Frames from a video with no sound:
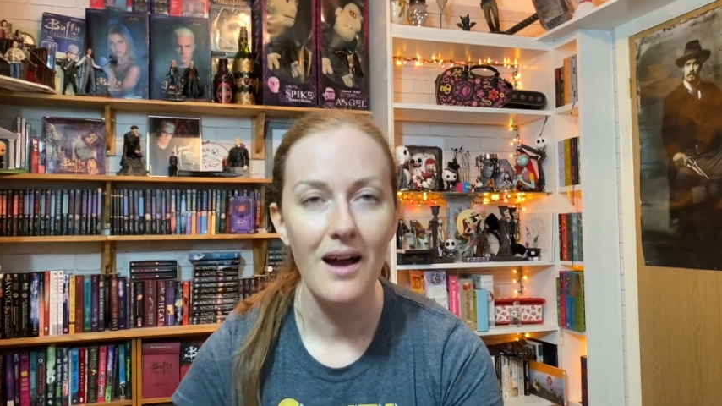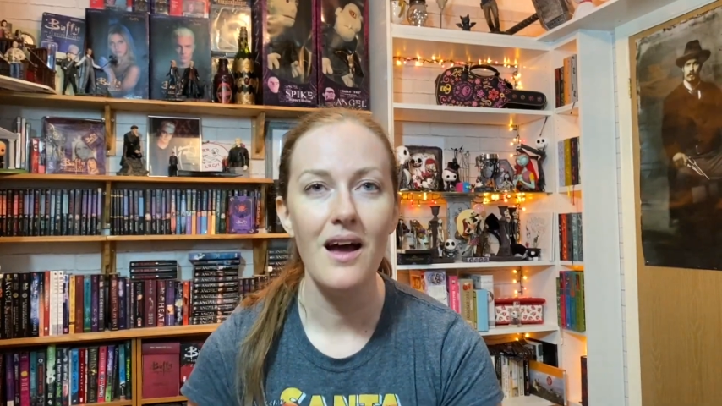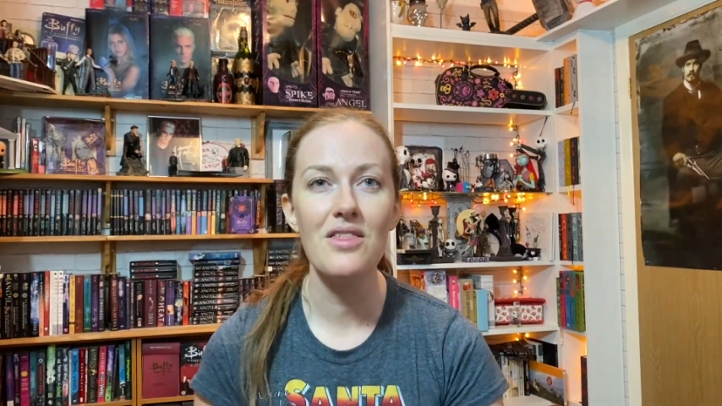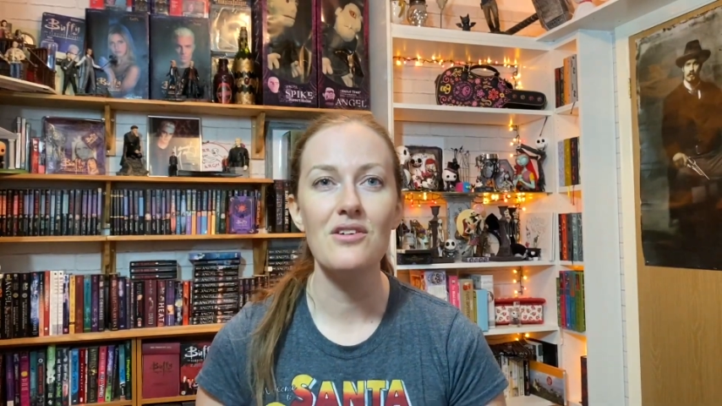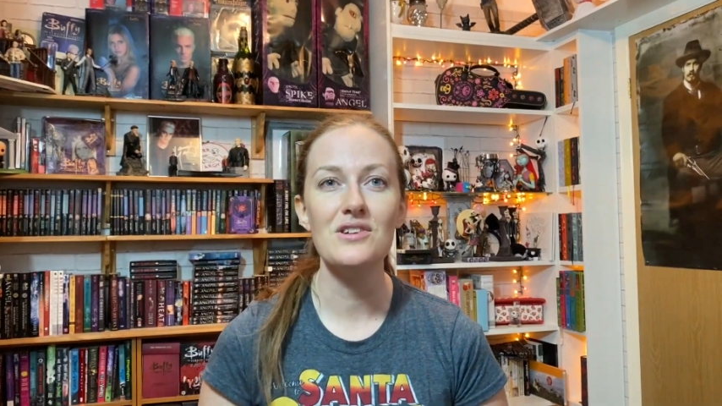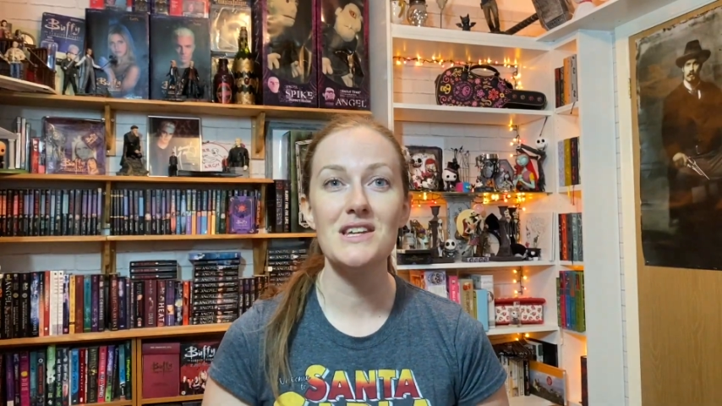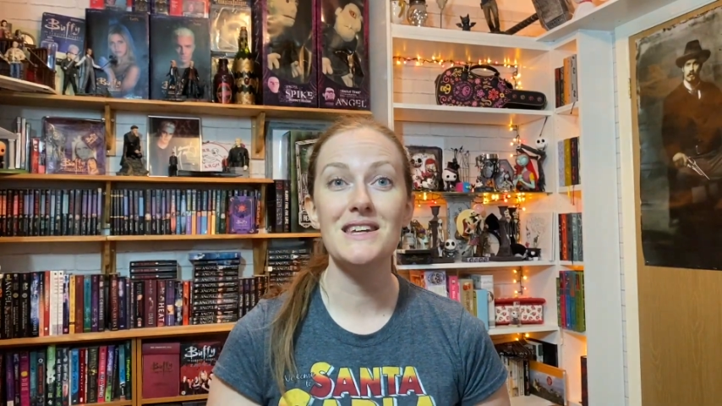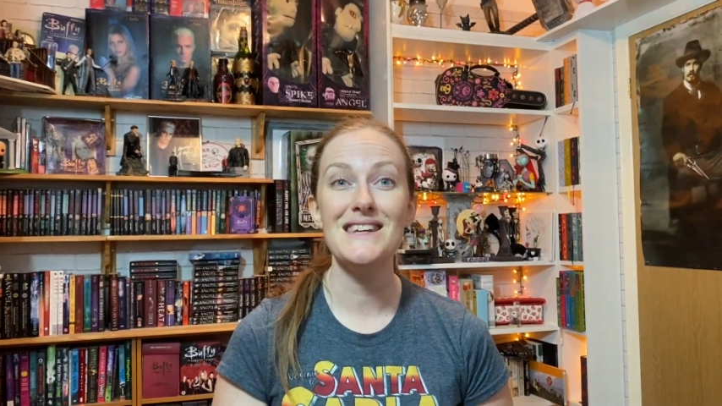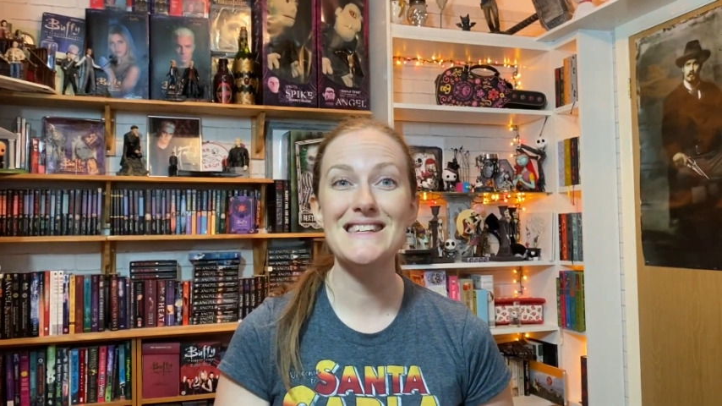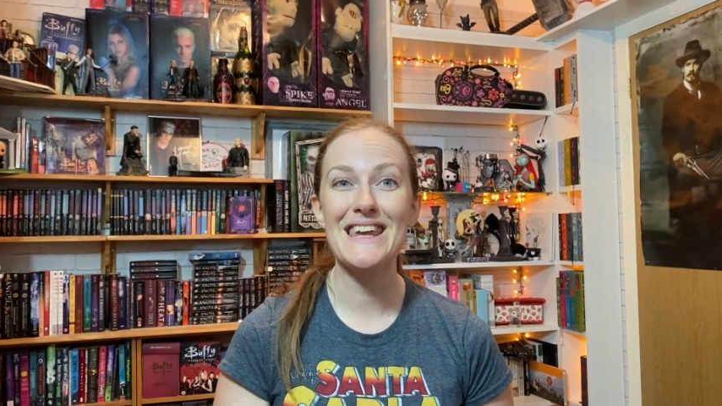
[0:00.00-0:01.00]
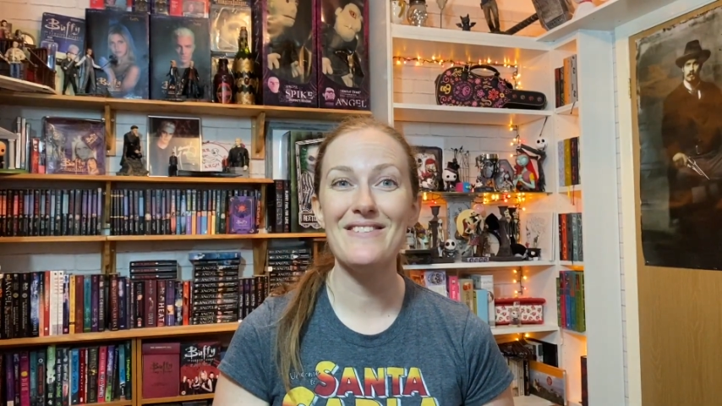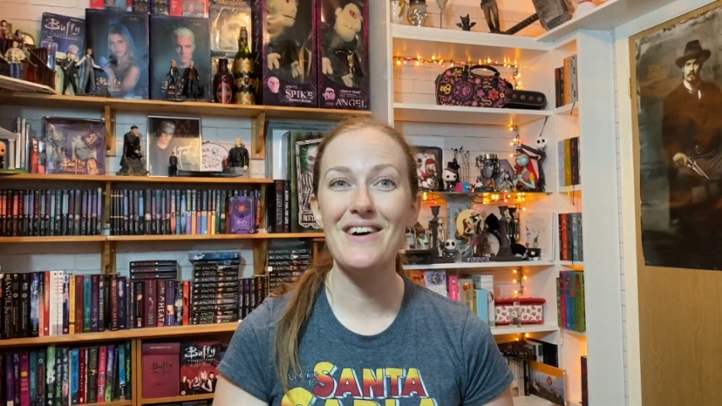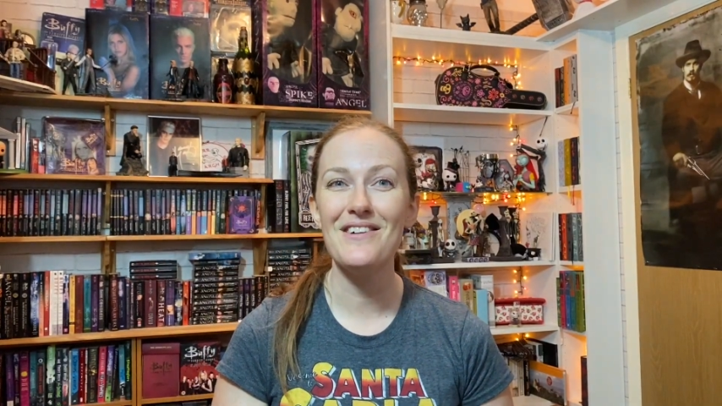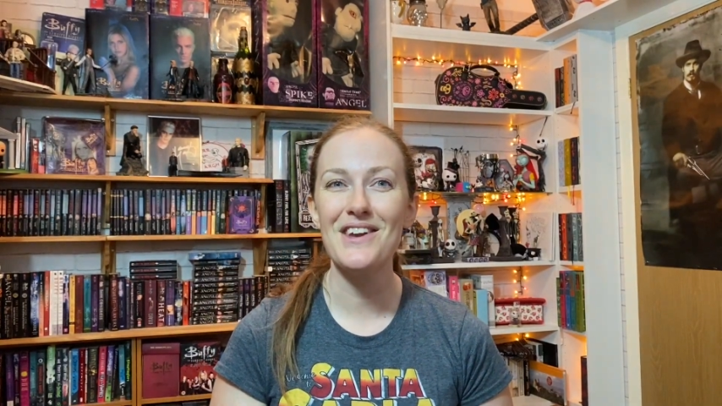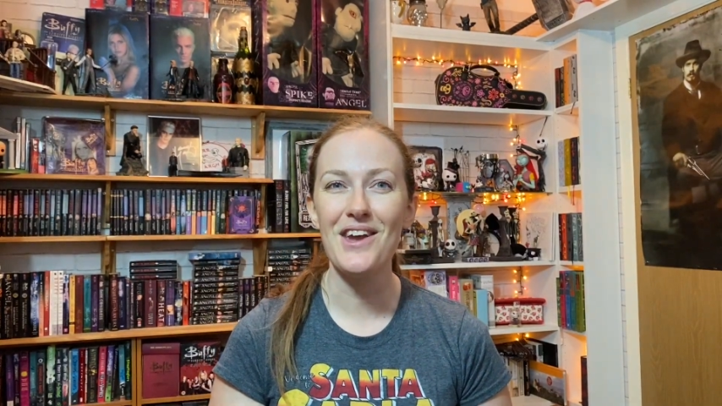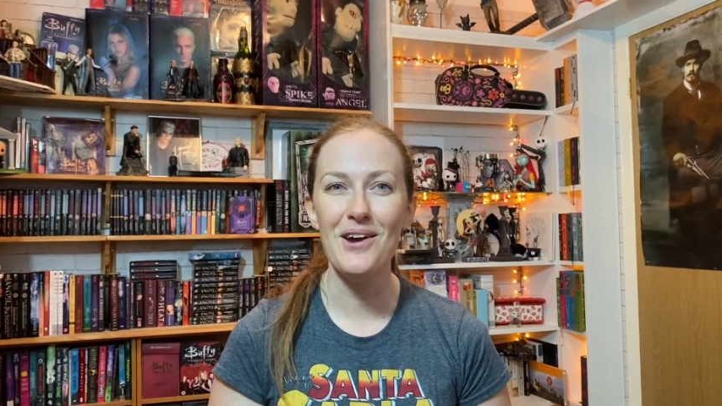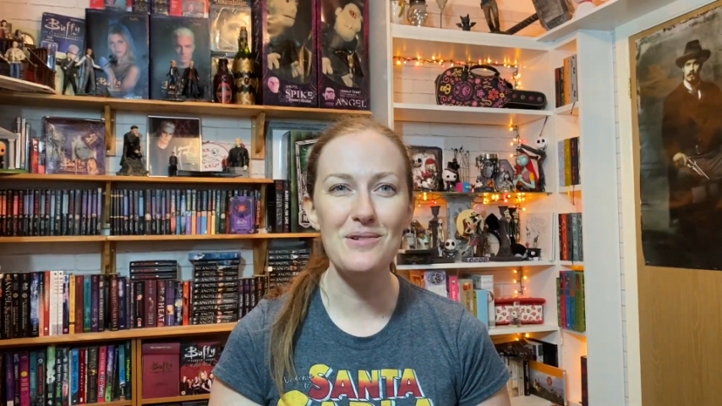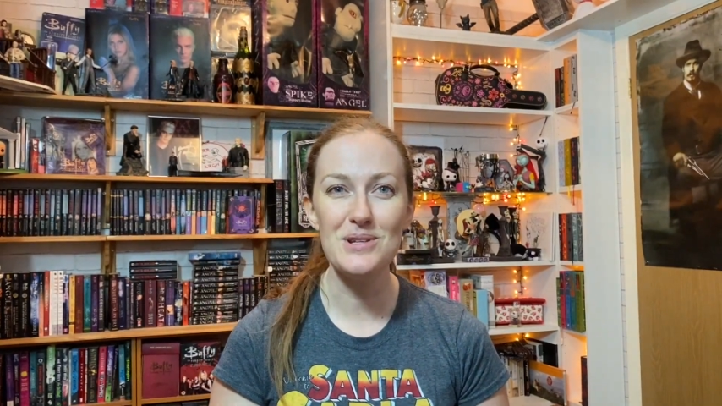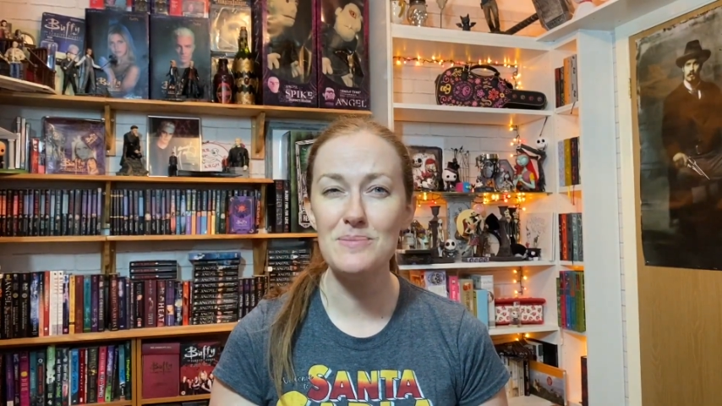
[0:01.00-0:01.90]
I thought I need to give that one a go just